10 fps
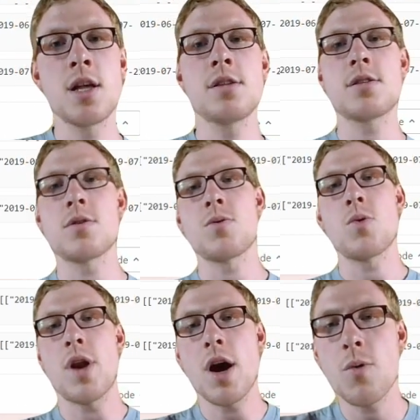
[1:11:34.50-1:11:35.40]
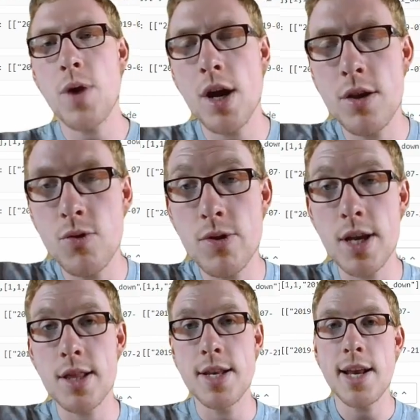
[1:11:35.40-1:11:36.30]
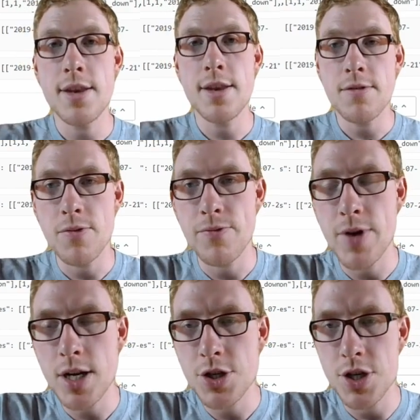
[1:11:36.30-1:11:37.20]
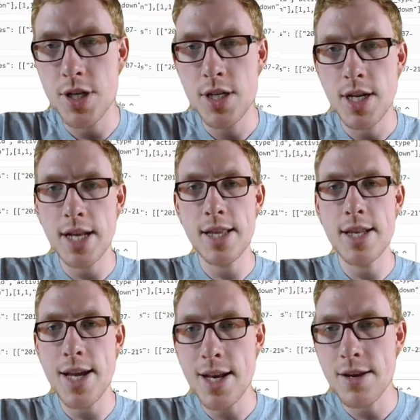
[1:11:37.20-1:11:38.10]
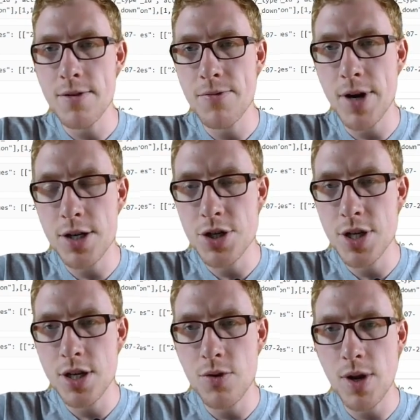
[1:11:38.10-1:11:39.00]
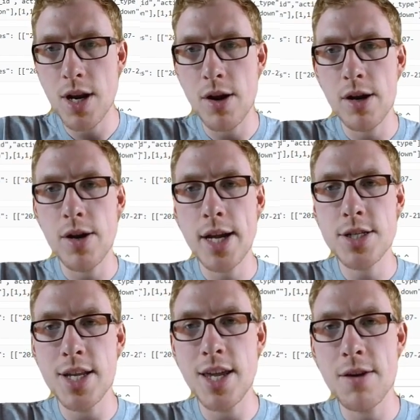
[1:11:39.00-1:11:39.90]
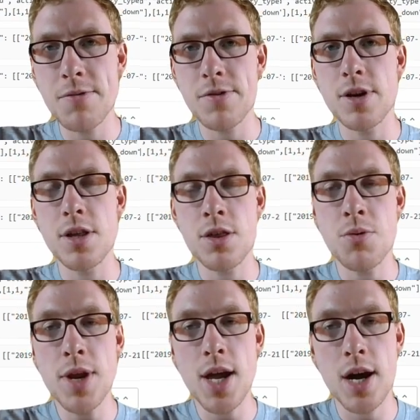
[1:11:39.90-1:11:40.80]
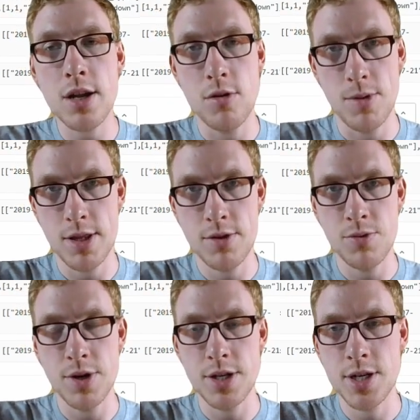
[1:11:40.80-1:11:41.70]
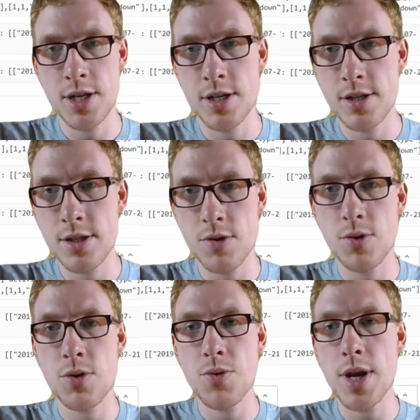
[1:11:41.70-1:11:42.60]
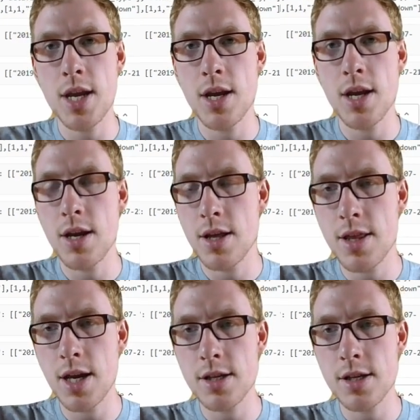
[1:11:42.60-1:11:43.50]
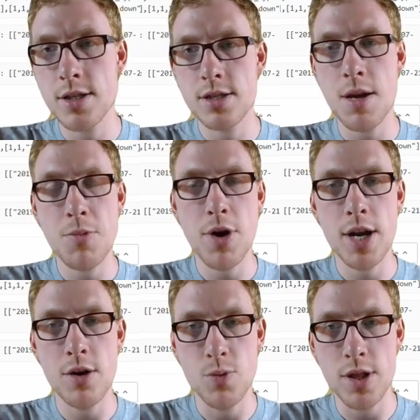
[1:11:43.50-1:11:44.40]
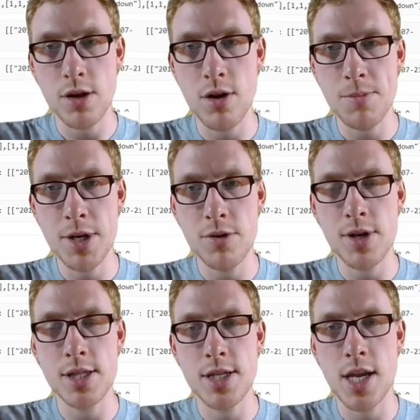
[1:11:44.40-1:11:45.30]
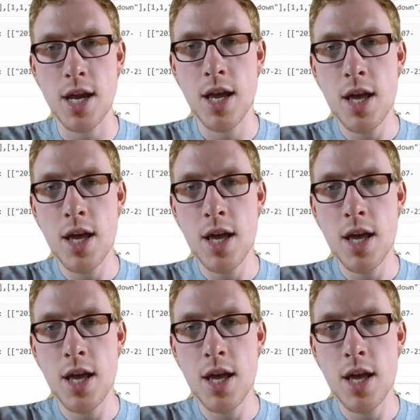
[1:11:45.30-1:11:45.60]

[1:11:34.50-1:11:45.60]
So now we are using the dateDiff function, and the dateDiff function, you can actually give 3 arguments to it. So 3 things separated with a comma, you can say.